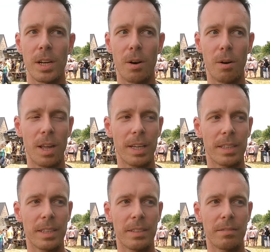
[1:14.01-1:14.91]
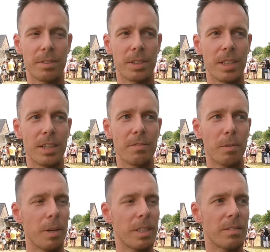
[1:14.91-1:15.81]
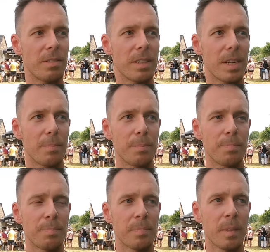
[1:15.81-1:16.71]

or like the influence with some,